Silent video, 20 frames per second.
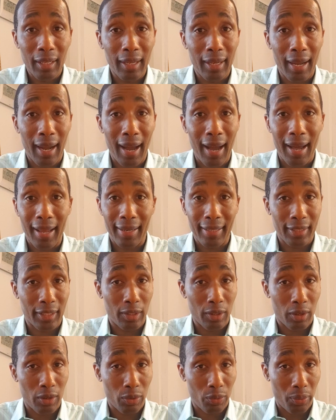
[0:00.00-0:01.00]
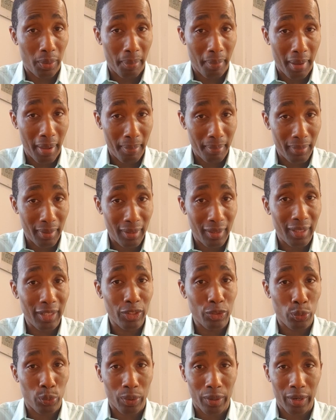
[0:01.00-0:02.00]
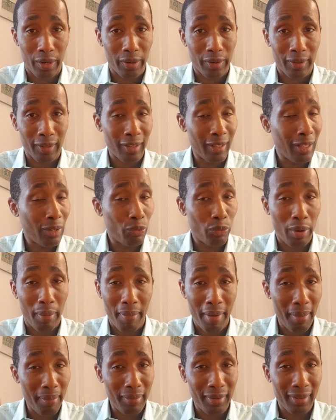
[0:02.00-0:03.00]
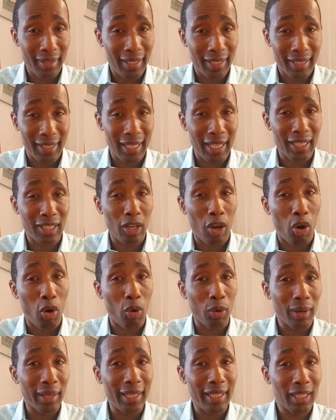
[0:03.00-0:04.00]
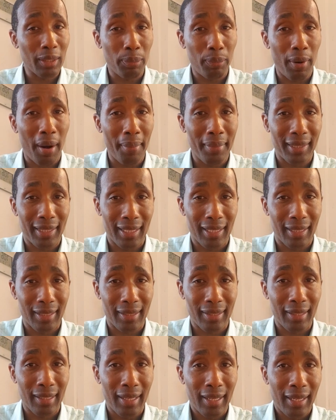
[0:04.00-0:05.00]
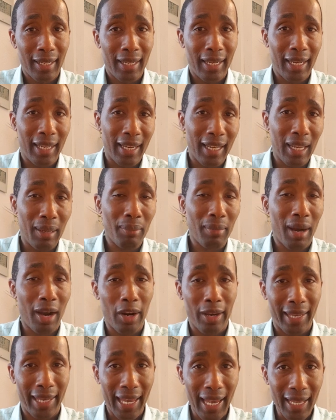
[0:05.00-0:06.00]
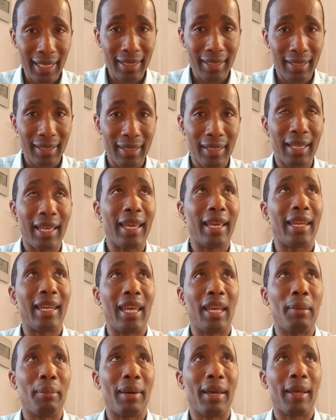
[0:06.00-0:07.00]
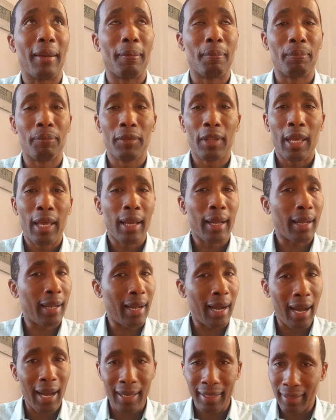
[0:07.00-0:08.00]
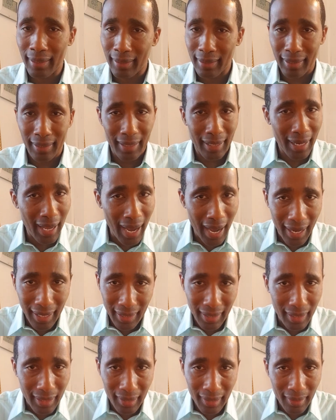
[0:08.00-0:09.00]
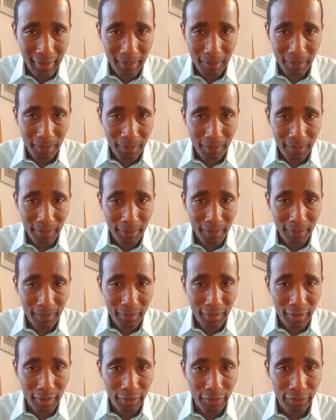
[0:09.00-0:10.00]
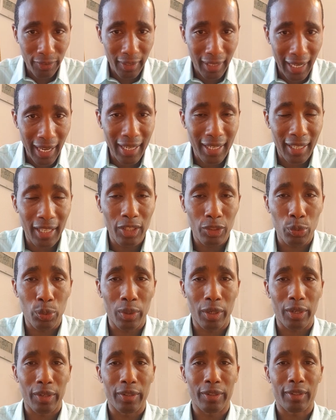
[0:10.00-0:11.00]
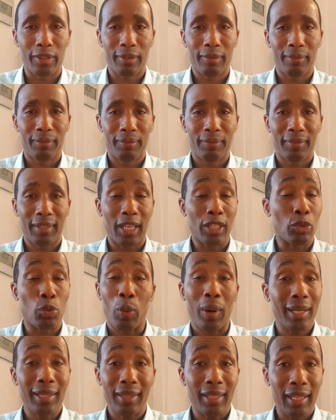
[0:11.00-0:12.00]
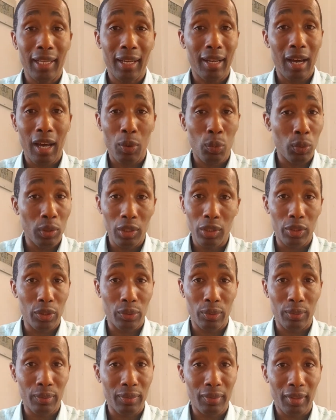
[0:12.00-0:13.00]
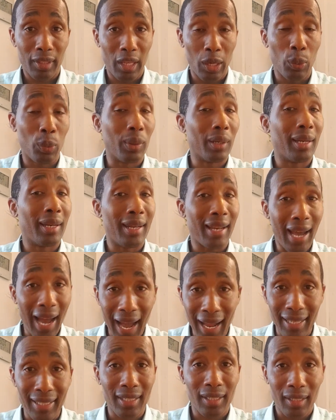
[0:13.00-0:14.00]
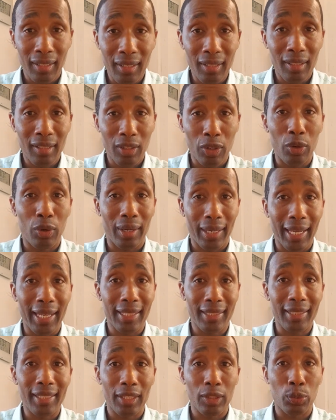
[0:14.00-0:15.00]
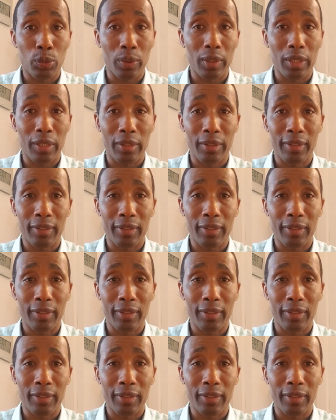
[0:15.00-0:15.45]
God is going to remember His word. Remember, He says all His promises in Him are yes and amen. God does not forget His word. There's one thing God won't do. He will not go against His word.